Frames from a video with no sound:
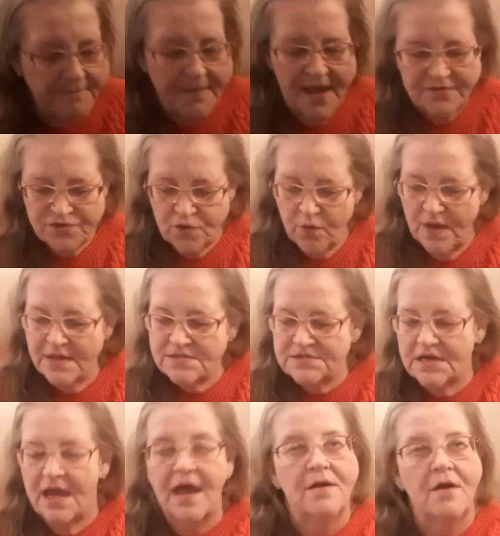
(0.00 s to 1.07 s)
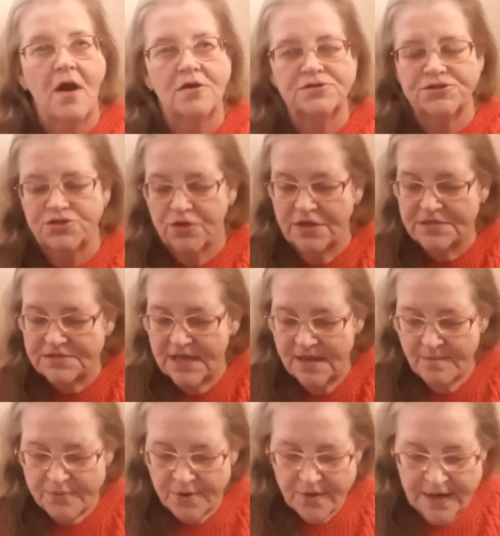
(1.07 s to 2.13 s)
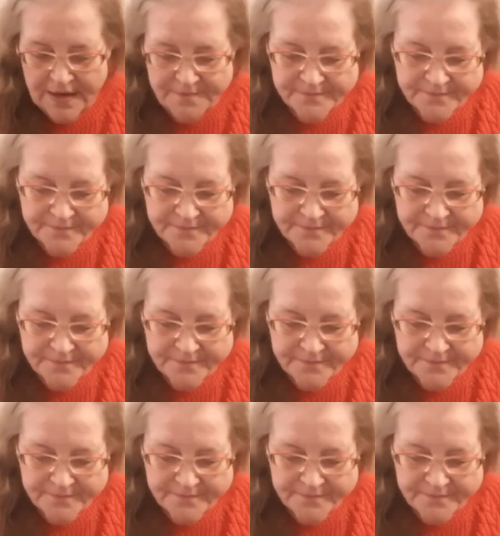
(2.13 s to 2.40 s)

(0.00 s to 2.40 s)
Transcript: Beth Twist and Heartstring Samplery.